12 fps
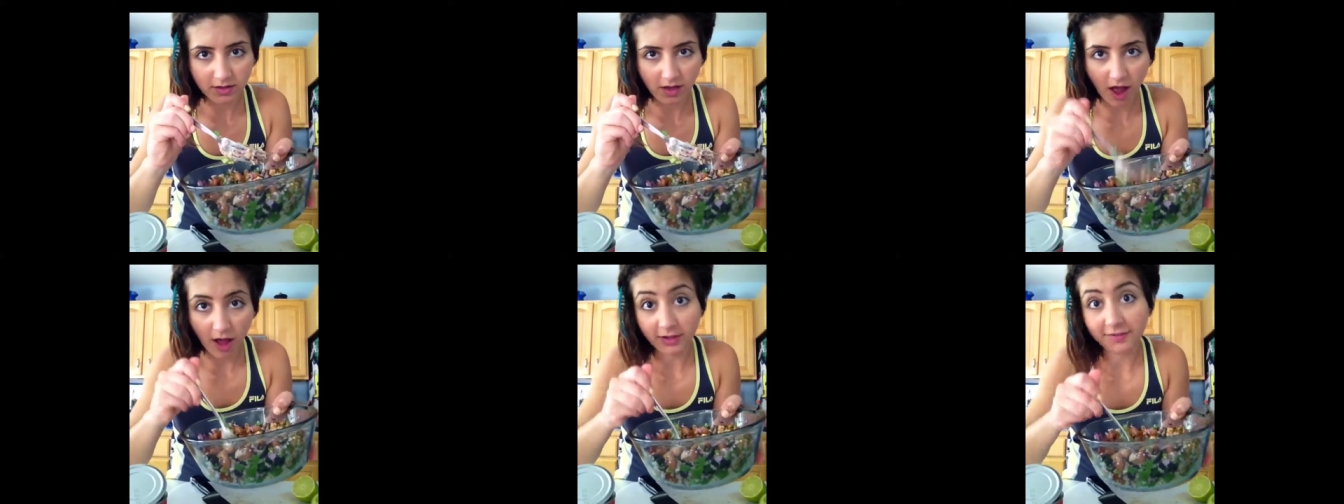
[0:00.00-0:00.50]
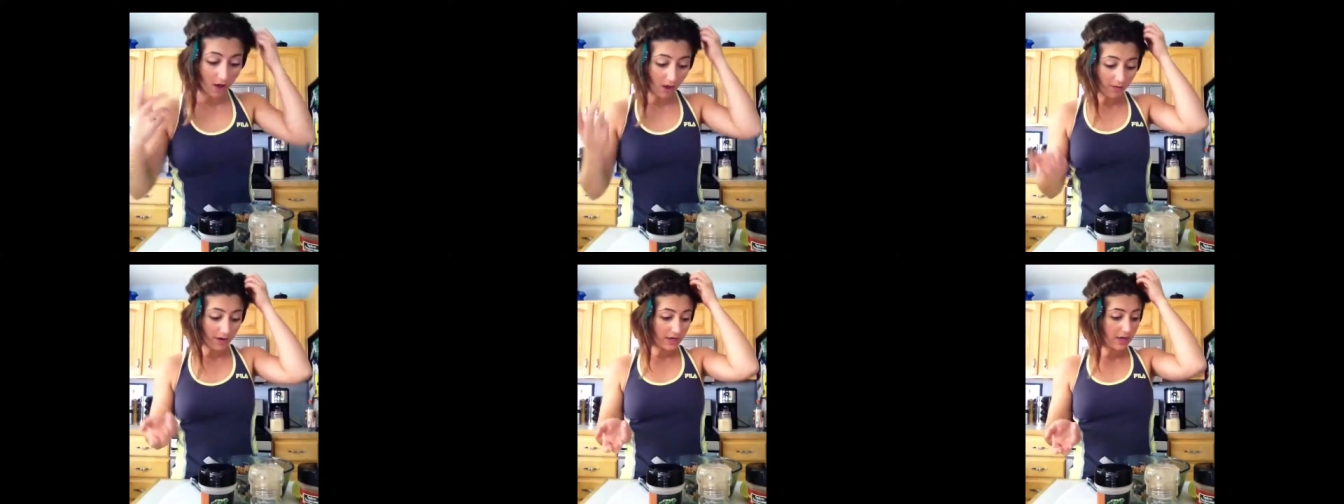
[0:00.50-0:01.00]
olives.
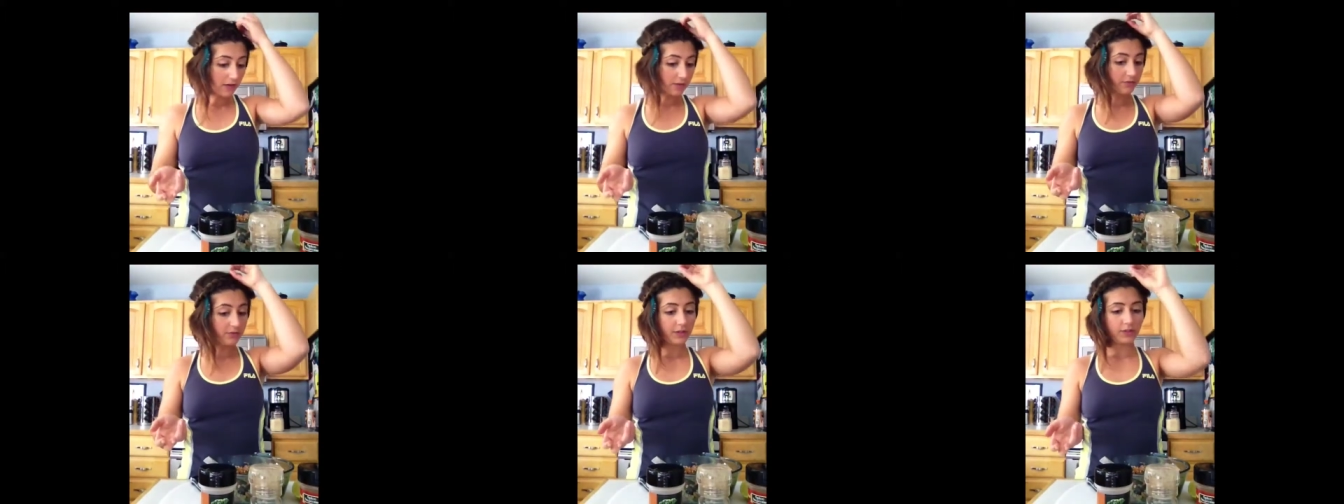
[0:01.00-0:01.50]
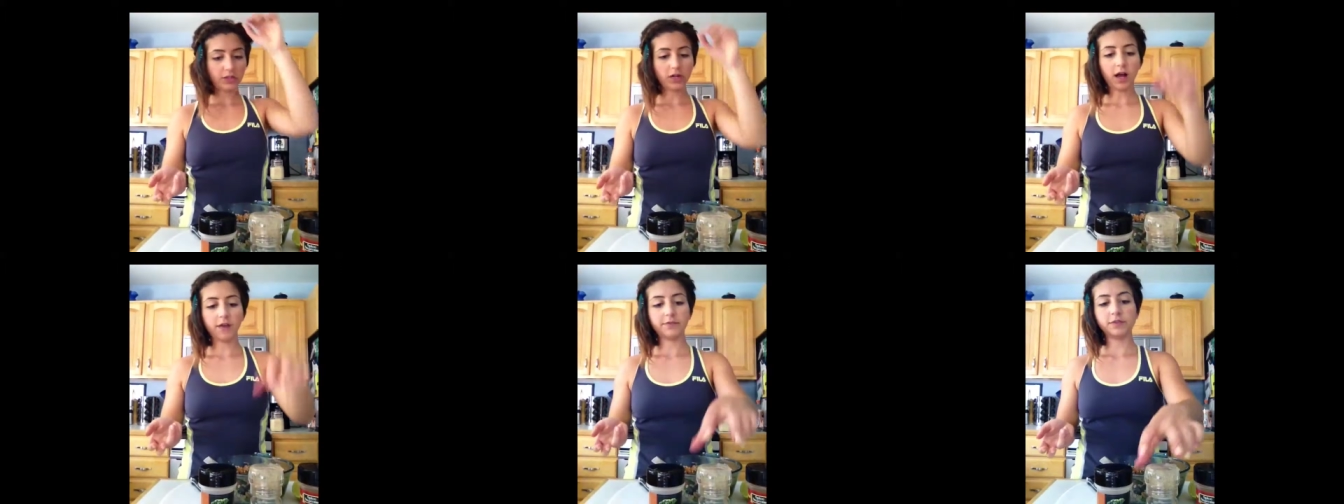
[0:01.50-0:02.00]
Alright, now to finish it
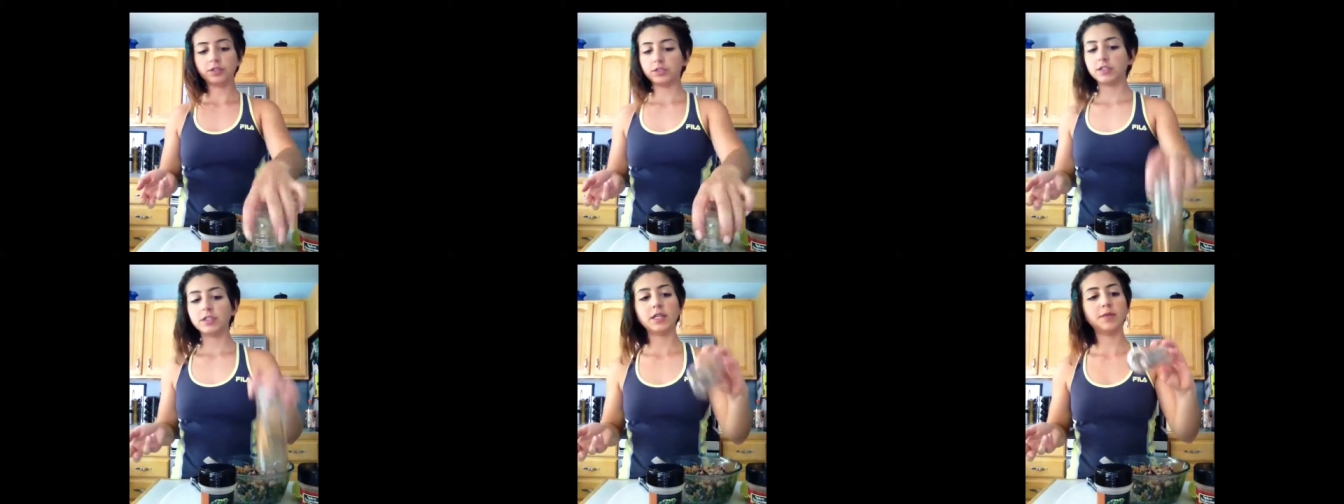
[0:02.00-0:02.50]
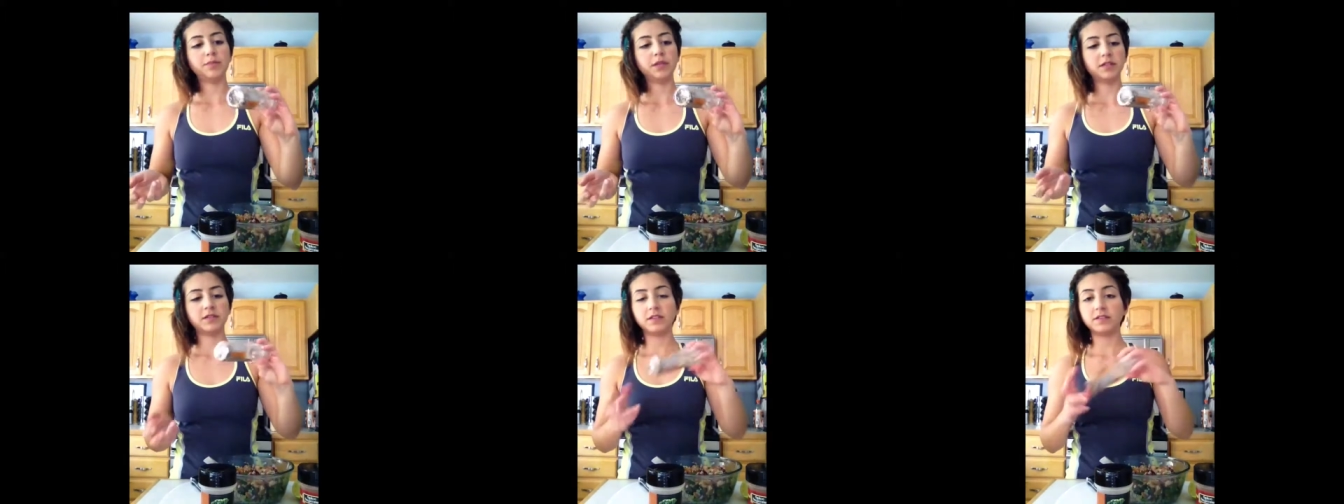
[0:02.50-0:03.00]
off and just keep the
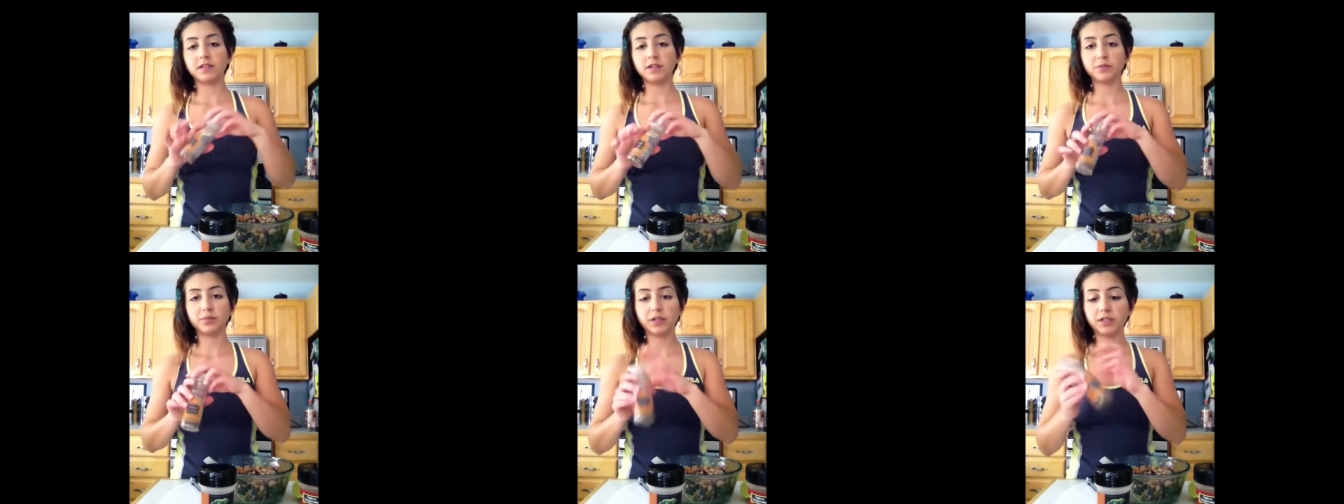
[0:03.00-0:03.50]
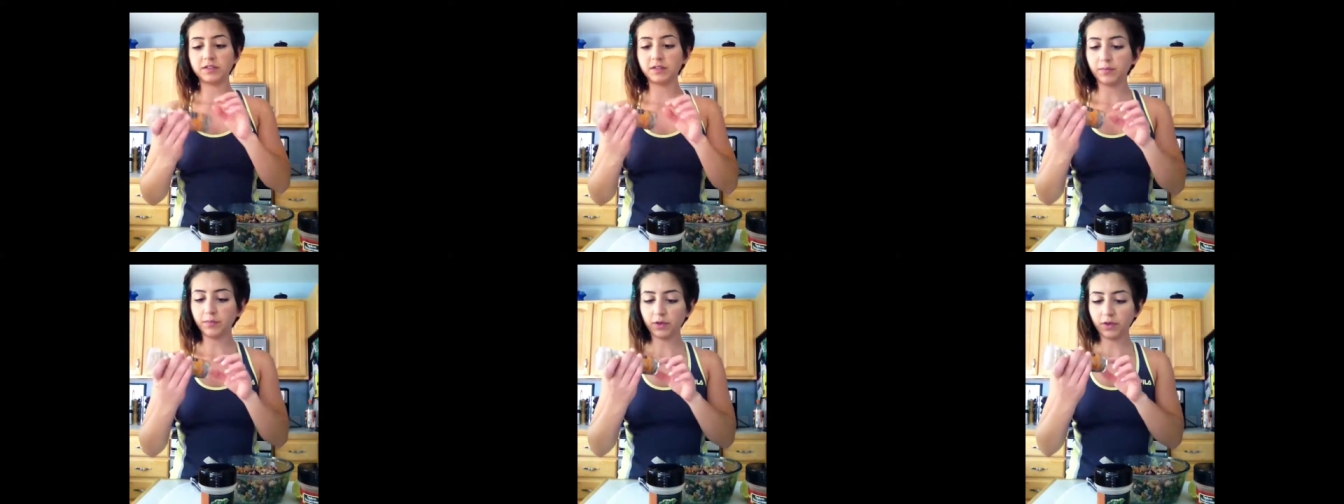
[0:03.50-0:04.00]
seasonings pretty
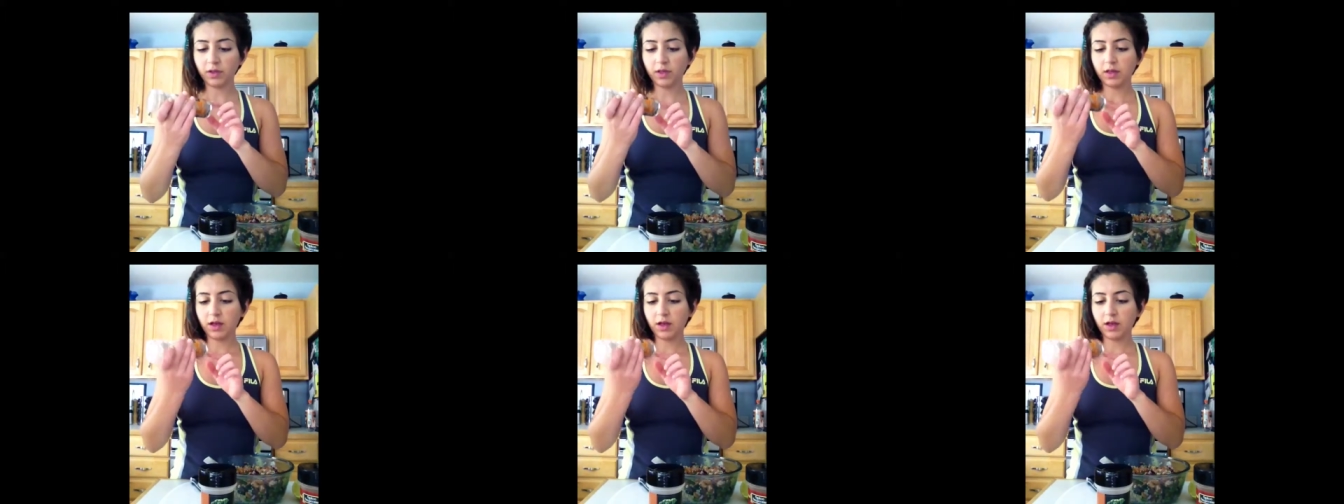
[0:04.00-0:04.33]
simple.